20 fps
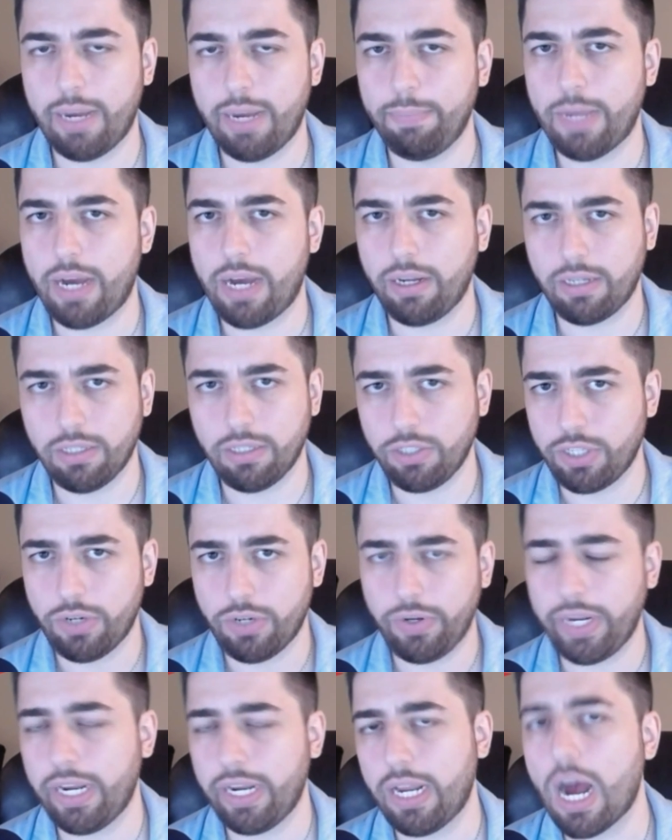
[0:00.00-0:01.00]
I'm not
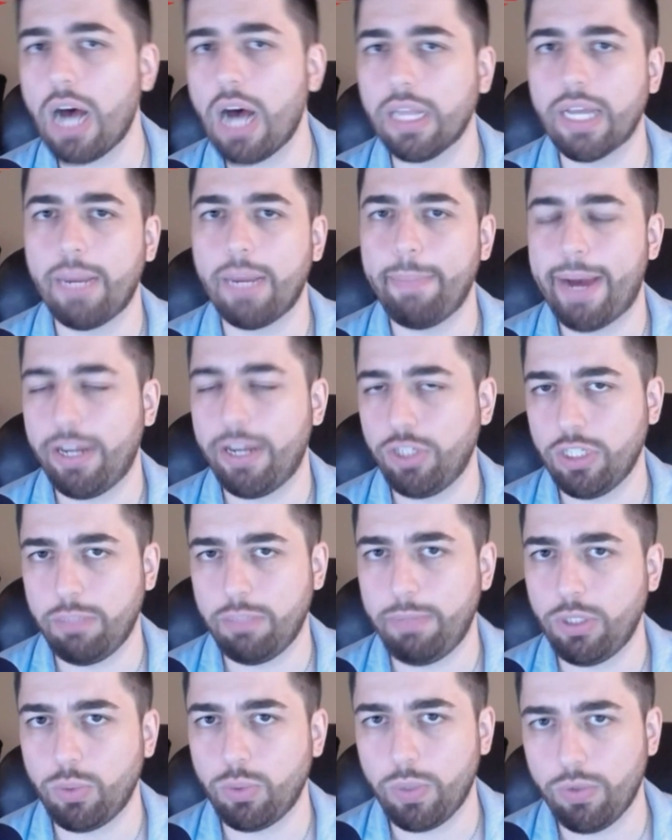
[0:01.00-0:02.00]
considering any online matches
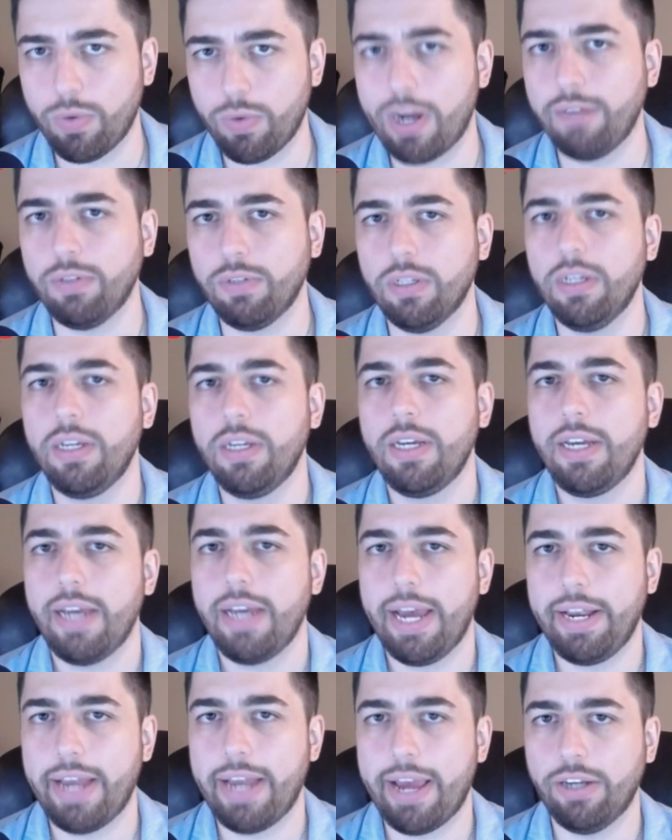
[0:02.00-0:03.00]
between Rival
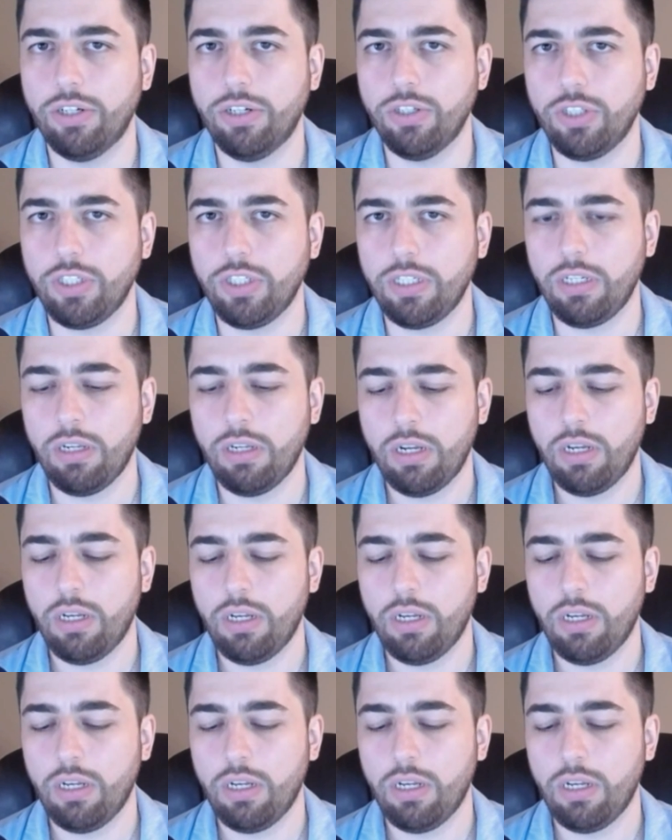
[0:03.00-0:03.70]
and Energy.